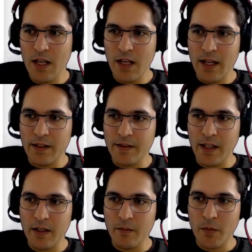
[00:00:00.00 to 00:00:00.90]
And
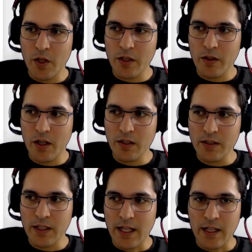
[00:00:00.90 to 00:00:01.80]
then by calling
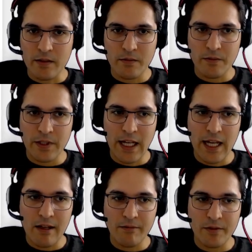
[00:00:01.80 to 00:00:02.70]
that, we
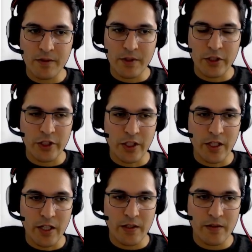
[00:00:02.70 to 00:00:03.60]
have
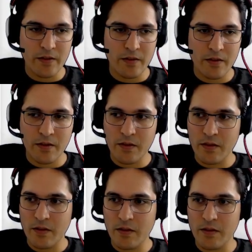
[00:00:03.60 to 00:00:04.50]
initialized
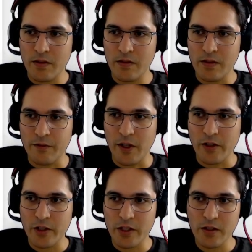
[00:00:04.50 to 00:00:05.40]
the
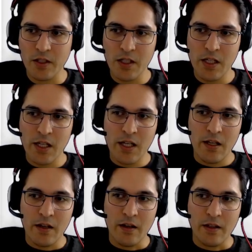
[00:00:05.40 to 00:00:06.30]
function.
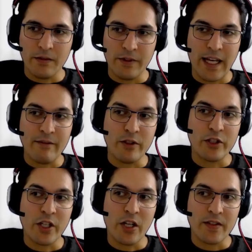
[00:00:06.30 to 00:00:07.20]
We have
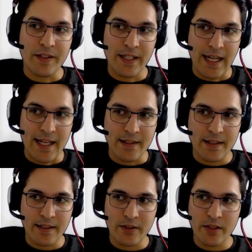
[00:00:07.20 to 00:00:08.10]
initialized the class
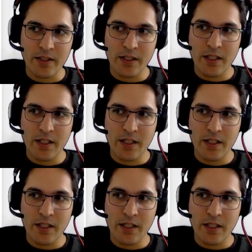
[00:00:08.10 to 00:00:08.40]
actually.